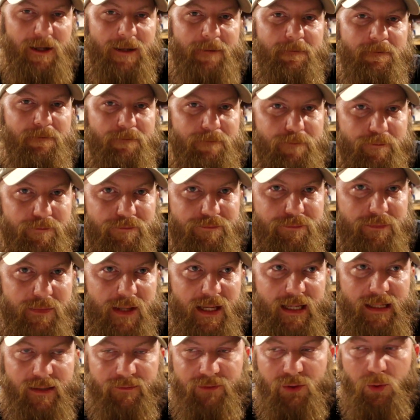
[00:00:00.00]
it.
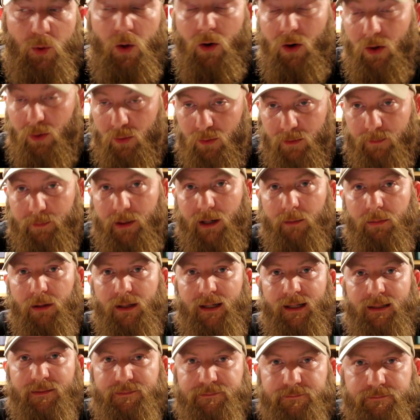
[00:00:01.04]
And if you are a
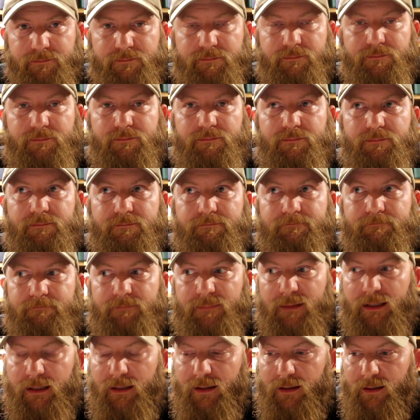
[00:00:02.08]
Republican
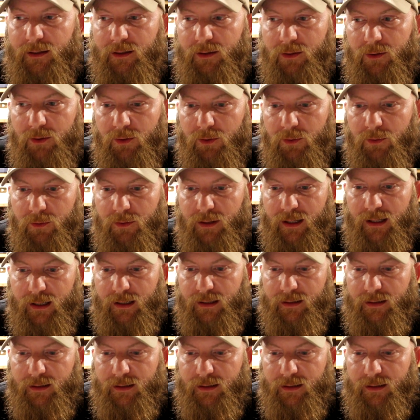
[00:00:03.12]
who